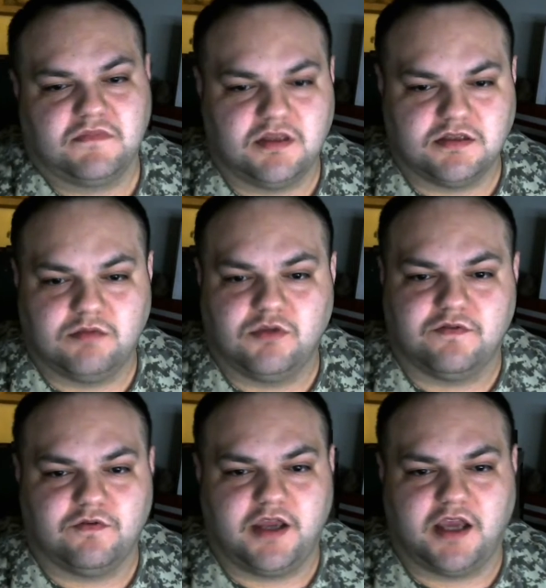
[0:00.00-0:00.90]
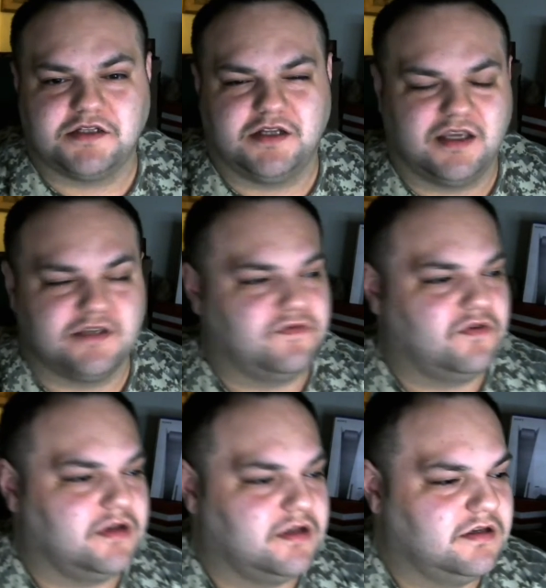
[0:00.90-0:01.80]
somewhat of a reaction, I guess,
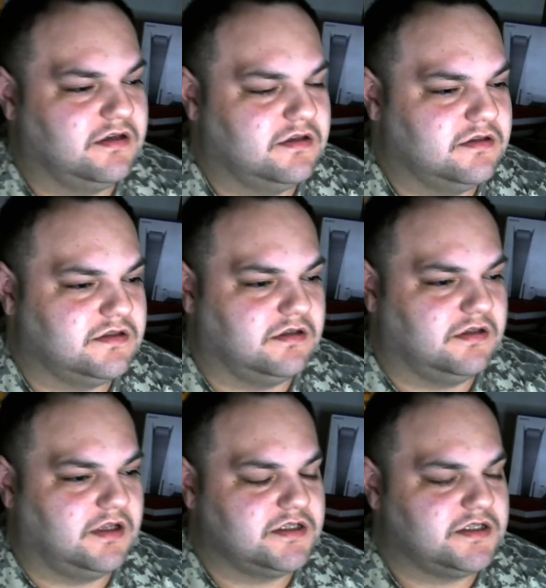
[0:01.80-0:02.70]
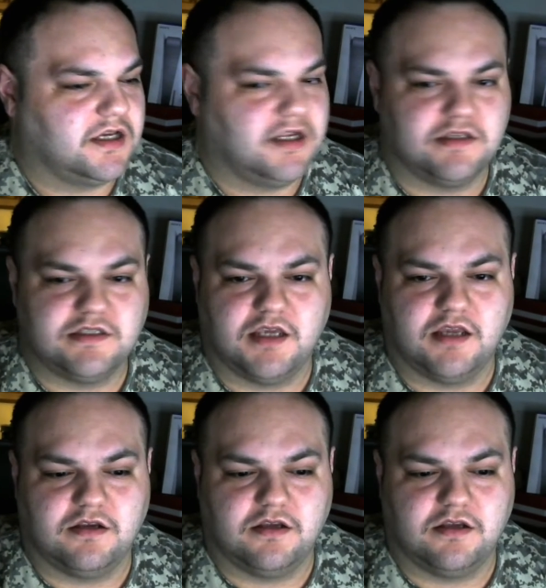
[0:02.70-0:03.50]
for it. So let's check it out together.